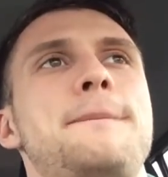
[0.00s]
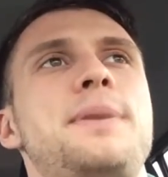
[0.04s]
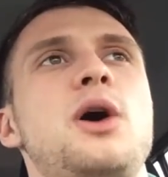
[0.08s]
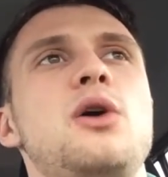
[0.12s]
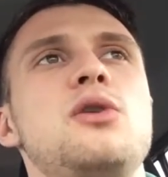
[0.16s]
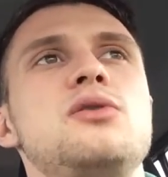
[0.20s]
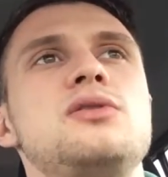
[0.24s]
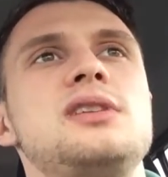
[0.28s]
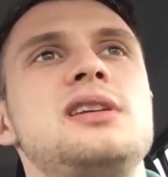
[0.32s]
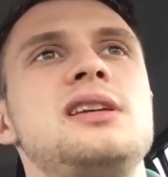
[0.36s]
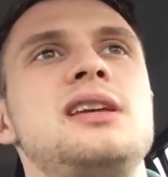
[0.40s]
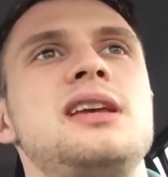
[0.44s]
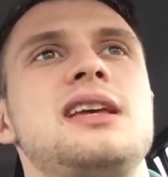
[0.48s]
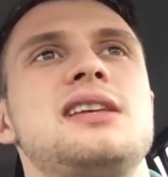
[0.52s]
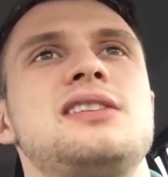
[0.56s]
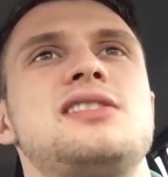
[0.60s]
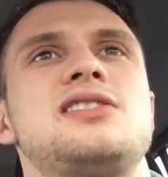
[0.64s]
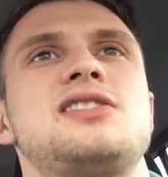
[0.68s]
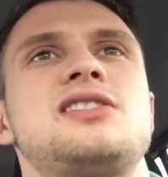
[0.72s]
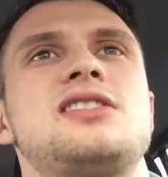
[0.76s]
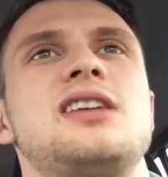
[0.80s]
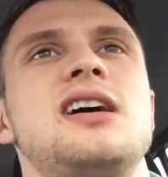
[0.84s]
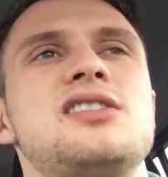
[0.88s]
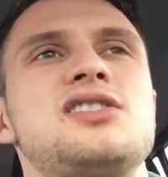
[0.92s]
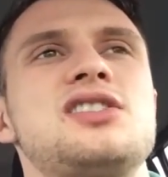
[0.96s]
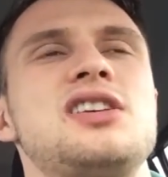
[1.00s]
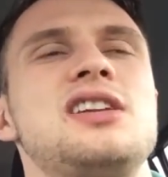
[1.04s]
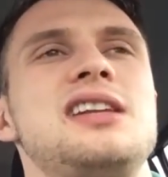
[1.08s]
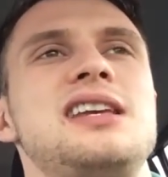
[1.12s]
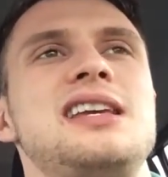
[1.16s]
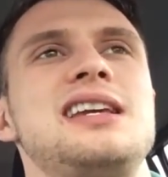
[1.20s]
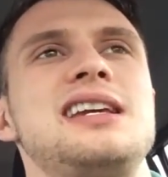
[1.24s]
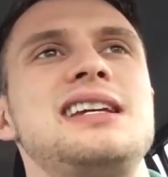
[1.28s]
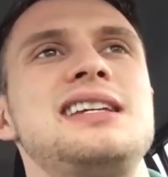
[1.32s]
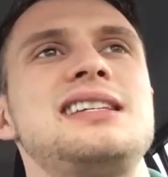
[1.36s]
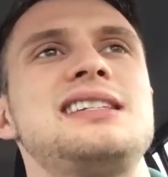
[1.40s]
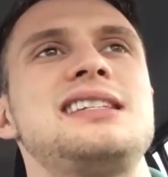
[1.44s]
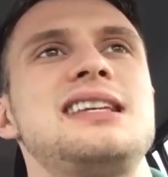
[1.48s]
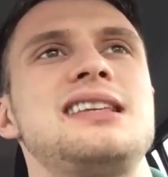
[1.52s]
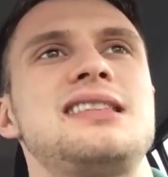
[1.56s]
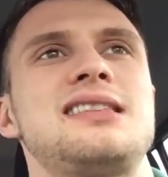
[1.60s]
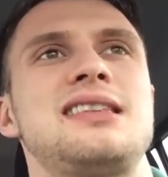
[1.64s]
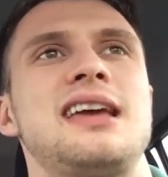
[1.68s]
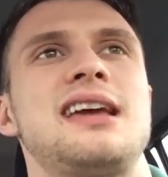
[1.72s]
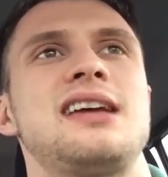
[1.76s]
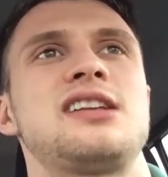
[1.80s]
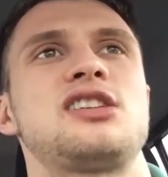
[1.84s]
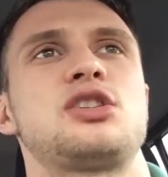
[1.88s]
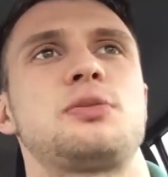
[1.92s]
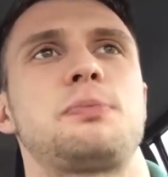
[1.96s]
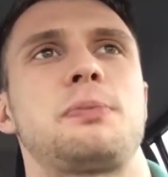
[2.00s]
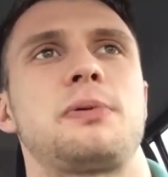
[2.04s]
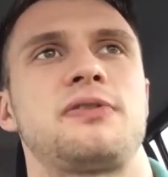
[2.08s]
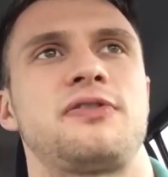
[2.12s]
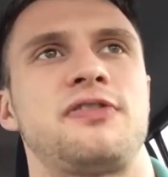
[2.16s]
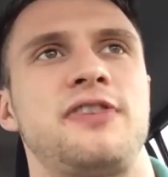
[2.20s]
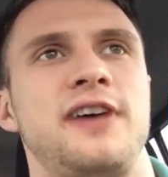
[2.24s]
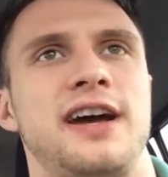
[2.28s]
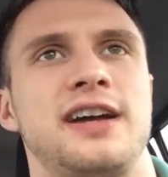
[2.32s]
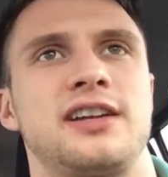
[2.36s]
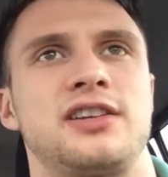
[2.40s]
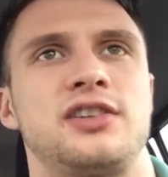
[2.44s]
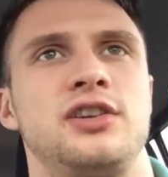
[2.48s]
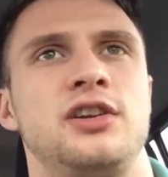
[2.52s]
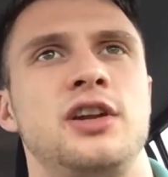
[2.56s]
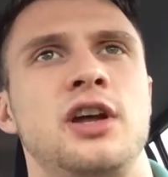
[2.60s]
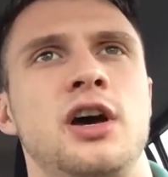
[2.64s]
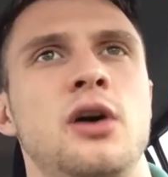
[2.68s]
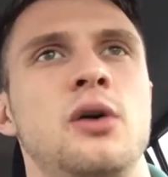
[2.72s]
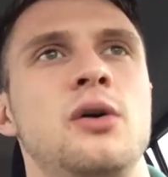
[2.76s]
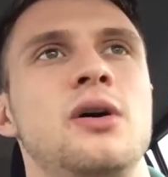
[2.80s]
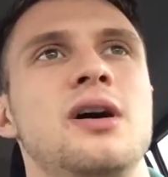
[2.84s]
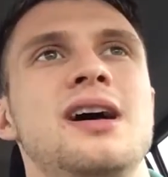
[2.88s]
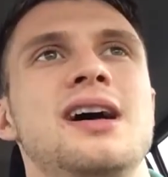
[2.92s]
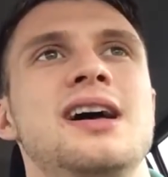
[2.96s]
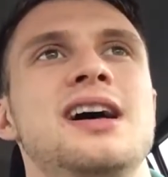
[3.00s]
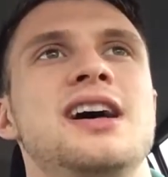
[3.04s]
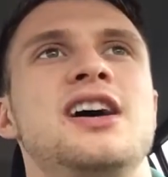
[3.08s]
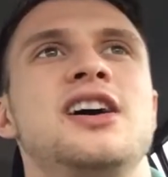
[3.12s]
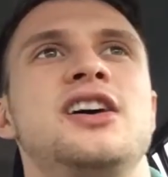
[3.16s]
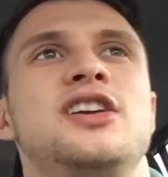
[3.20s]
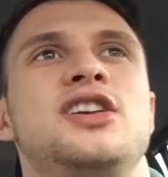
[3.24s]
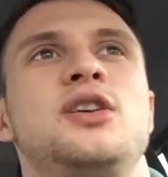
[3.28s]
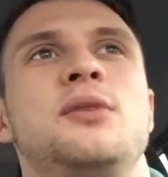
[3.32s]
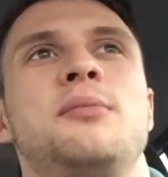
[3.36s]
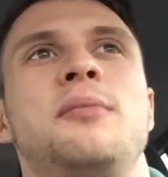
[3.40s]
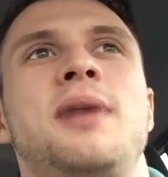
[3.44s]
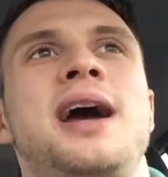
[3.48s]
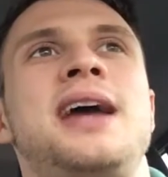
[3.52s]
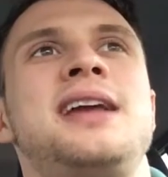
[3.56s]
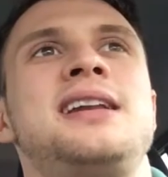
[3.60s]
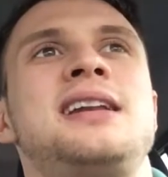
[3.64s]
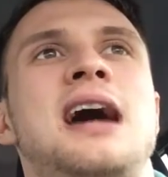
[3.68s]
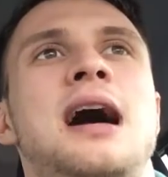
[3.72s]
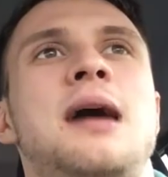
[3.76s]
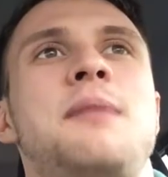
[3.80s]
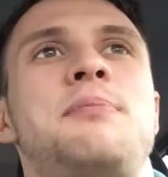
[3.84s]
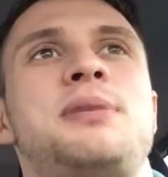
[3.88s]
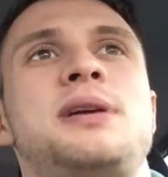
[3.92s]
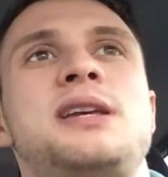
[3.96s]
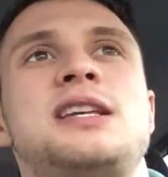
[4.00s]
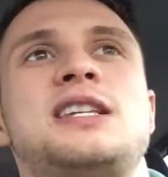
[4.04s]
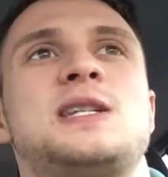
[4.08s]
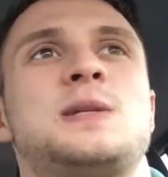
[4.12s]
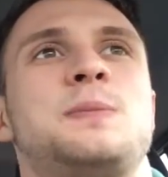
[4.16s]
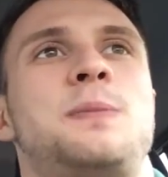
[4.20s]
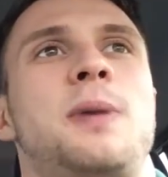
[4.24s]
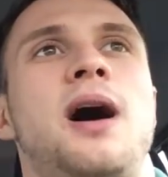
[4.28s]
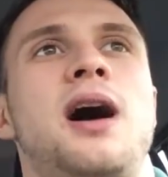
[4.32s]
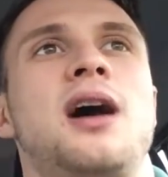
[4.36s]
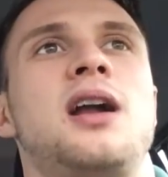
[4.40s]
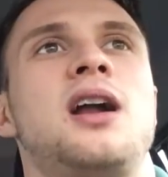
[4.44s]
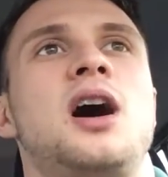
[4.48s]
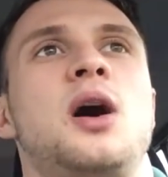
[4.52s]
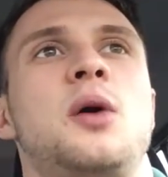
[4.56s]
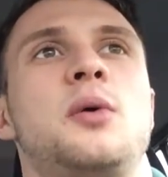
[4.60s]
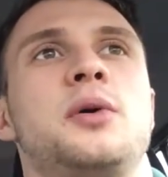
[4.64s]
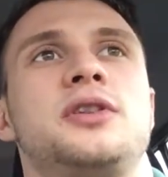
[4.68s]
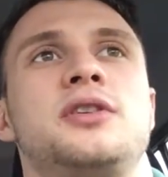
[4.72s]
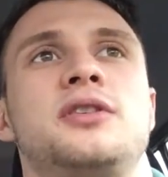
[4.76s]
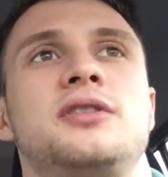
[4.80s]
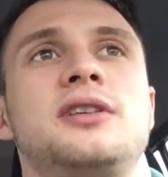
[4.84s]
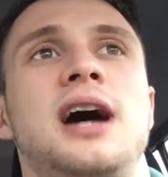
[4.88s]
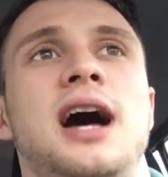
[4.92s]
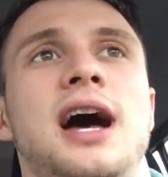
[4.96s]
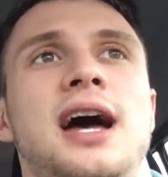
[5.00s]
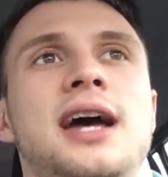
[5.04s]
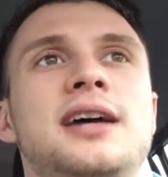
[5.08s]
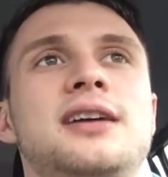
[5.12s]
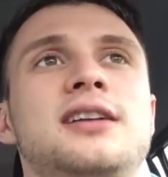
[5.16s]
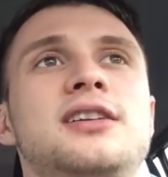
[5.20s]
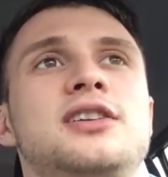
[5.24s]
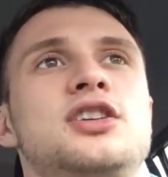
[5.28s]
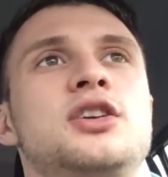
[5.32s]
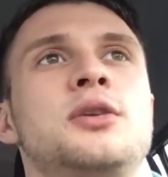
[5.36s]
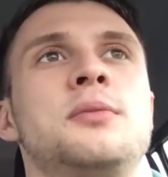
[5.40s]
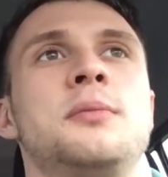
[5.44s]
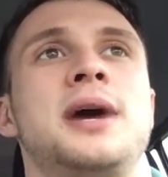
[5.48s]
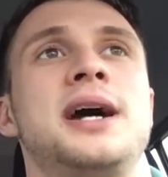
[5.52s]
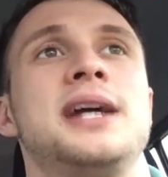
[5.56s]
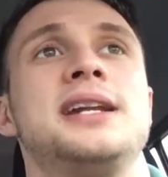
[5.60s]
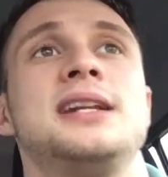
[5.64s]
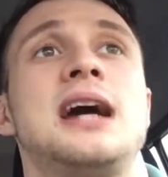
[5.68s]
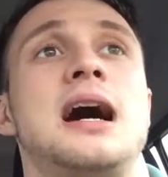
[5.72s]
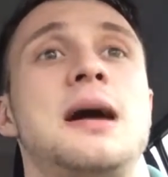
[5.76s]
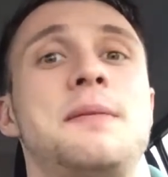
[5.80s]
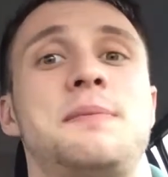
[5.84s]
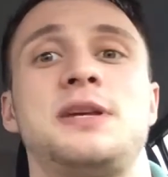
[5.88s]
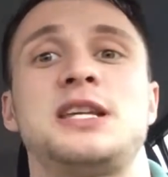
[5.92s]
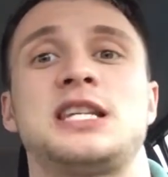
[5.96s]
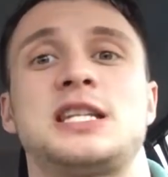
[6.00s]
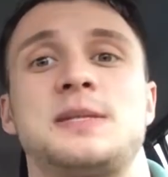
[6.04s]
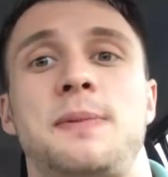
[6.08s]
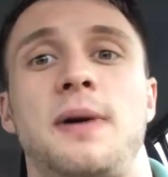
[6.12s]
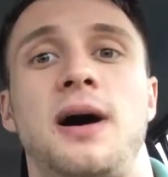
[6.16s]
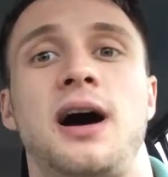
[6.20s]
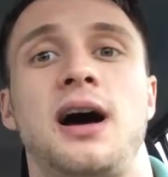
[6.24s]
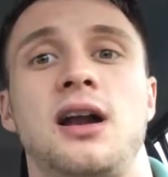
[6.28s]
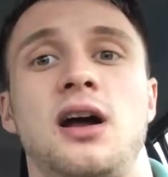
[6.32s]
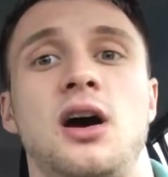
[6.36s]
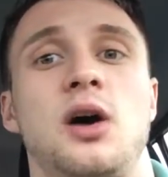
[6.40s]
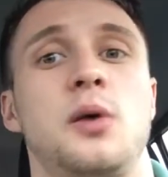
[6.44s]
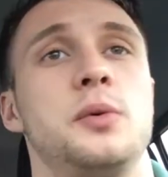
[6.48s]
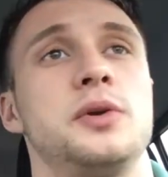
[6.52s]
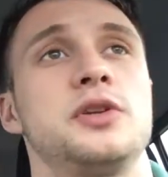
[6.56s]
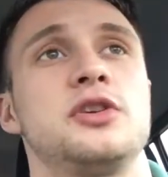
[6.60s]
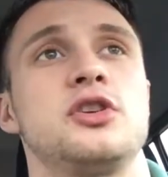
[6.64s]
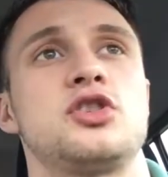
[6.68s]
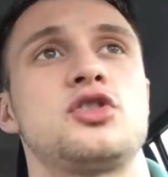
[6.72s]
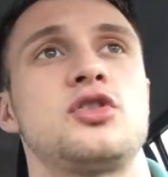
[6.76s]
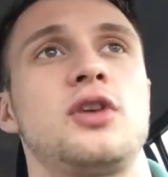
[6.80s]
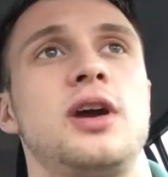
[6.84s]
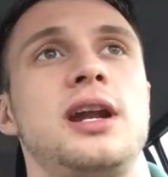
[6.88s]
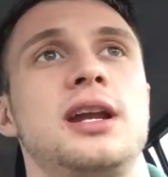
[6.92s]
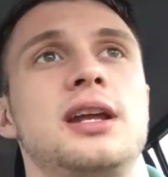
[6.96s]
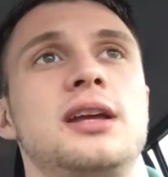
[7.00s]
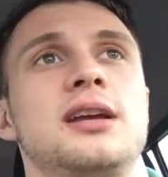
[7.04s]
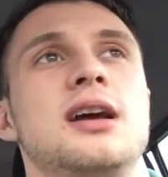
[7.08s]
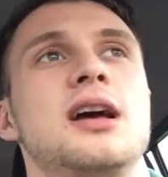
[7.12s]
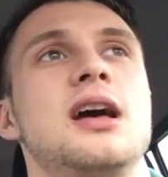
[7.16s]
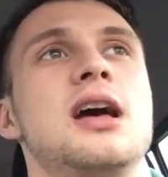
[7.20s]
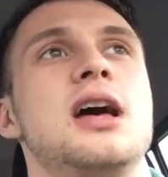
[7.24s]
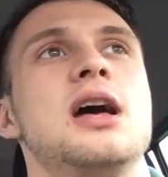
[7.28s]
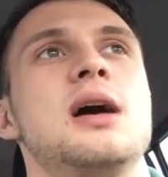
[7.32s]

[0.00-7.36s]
Posing is such an easy thing to perfect, You might not be spot on with your diet. You might not be spot on with your training.